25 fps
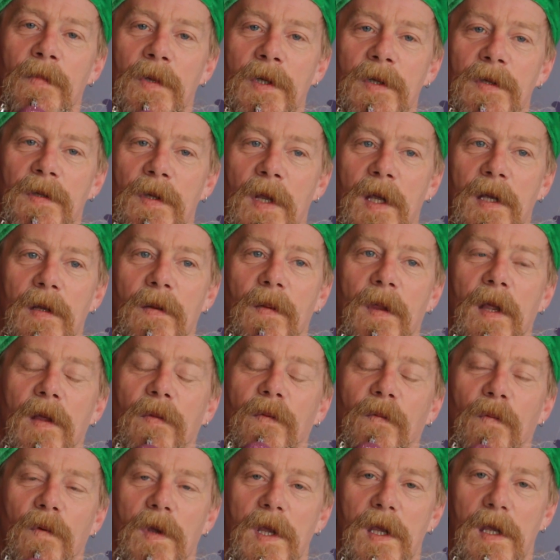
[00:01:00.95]
They're
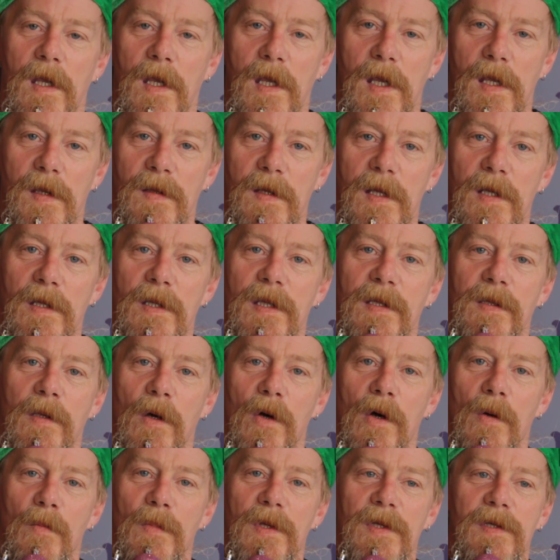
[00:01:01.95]
three easy
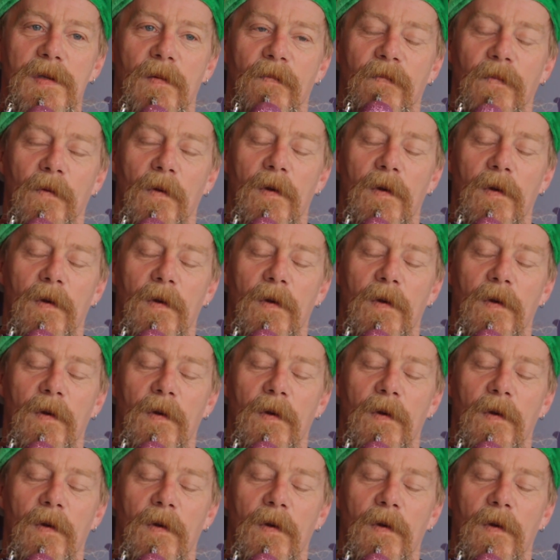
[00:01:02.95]
installments of